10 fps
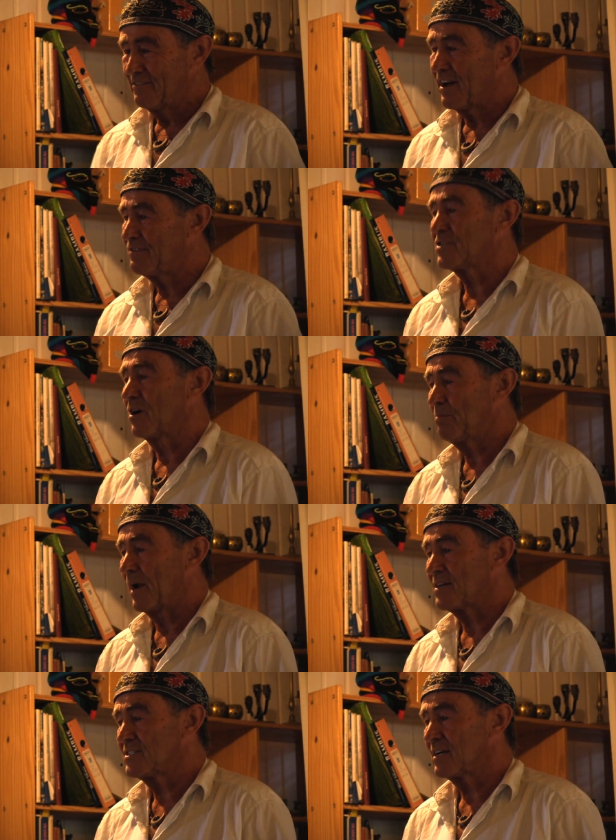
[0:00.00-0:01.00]
we have
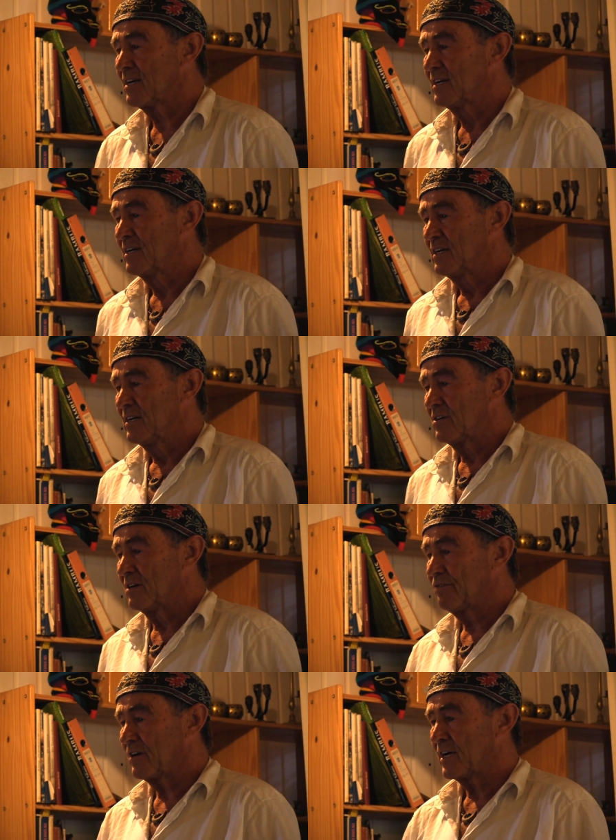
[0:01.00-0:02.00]
surplus.
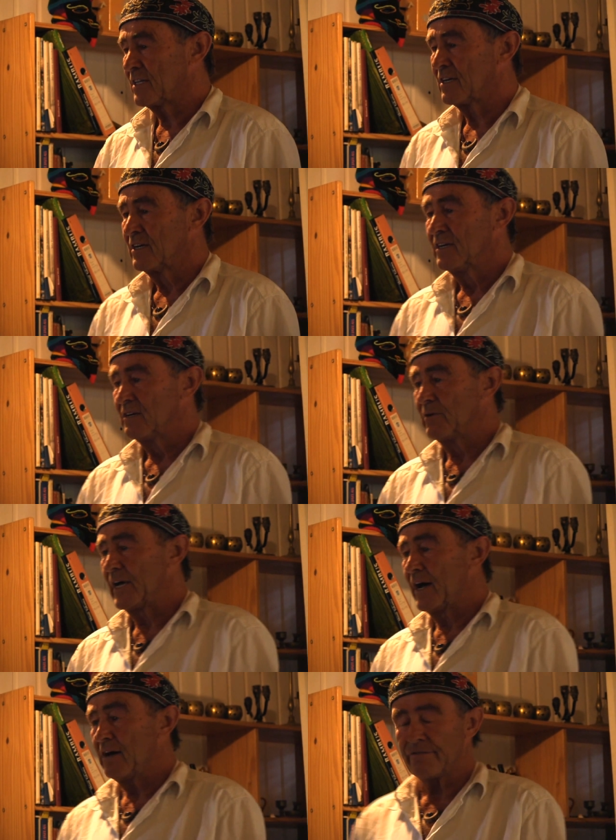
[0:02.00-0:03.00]
Don't forget, we
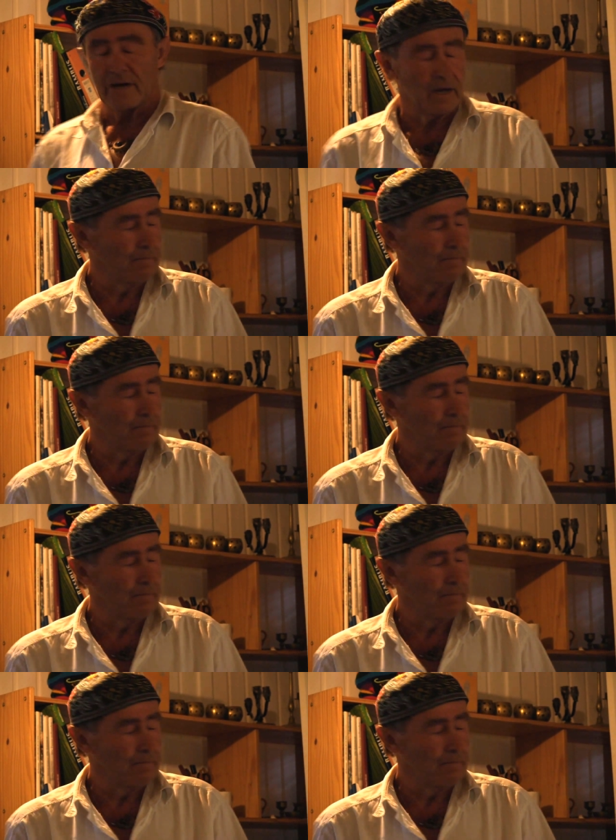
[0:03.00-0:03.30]
have,